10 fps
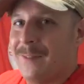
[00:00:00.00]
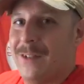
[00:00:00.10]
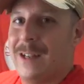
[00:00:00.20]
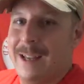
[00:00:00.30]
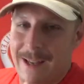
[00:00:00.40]

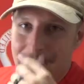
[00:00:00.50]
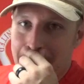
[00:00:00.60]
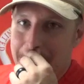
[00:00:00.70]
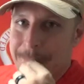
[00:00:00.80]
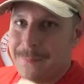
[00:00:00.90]

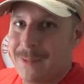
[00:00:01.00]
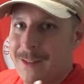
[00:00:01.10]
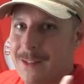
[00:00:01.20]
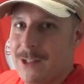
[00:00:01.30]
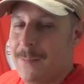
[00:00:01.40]
freaking
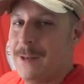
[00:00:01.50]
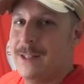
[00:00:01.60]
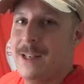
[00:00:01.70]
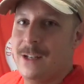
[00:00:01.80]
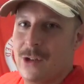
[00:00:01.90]

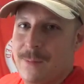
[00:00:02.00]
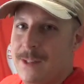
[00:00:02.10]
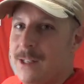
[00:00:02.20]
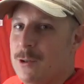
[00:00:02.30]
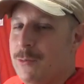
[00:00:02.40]
JPC,
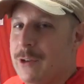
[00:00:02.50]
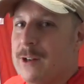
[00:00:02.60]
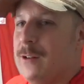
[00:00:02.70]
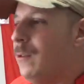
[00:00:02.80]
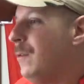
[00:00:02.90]
JPC
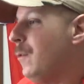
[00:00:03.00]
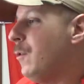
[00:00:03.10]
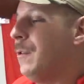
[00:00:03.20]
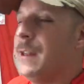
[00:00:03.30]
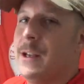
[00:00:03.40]
2.0,
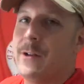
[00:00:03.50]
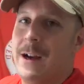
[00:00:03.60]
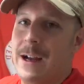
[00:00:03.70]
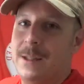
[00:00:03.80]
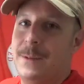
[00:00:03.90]
or the
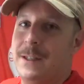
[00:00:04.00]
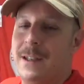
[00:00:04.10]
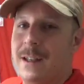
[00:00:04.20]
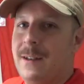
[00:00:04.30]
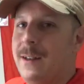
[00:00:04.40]
Cry
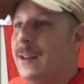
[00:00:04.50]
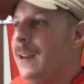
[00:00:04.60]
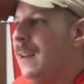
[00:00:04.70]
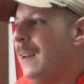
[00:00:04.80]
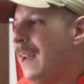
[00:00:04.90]
SPC,
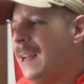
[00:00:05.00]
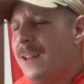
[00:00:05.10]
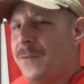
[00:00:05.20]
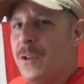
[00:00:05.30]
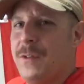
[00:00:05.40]
and
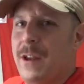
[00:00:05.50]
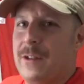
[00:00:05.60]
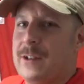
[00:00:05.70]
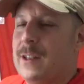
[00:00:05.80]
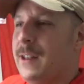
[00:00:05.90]
a few of the
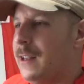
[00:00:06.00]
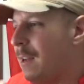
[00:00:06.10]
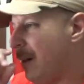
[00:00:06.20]
others, I think